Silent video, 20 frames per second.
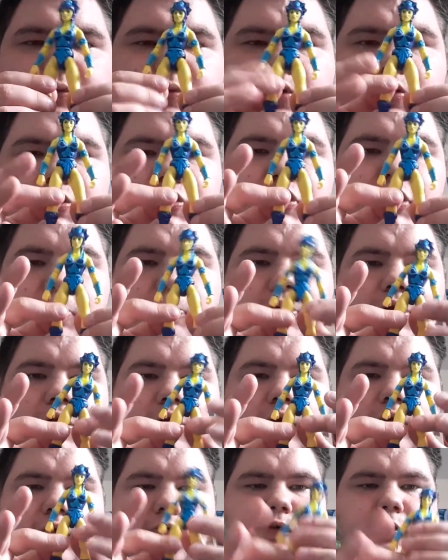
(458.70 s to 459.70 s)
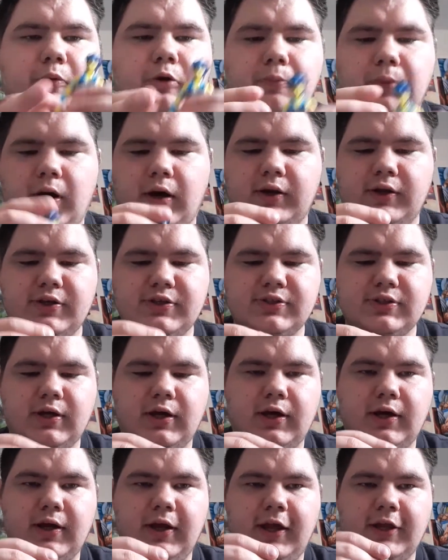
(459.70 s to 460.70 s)
they're slimmer here on the female bodies.
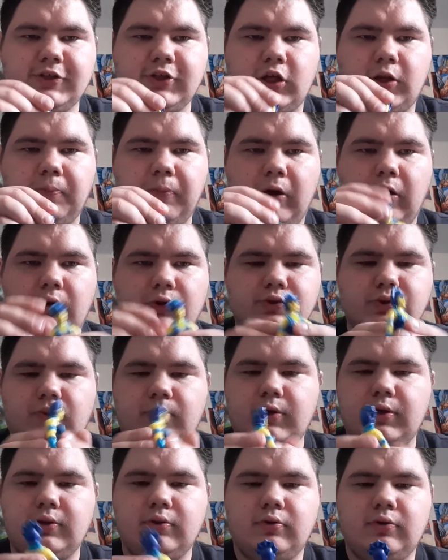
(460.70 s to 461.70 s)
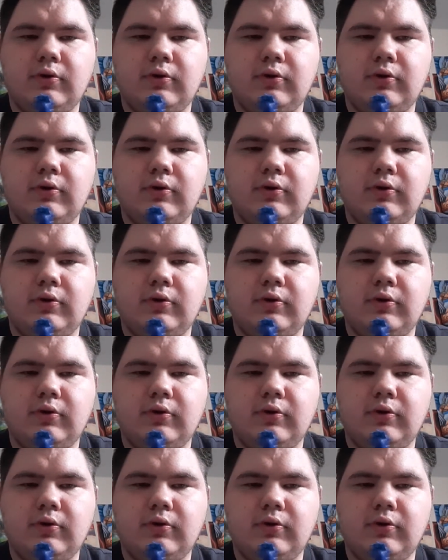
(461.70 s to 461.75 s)
Heads on a ball joint.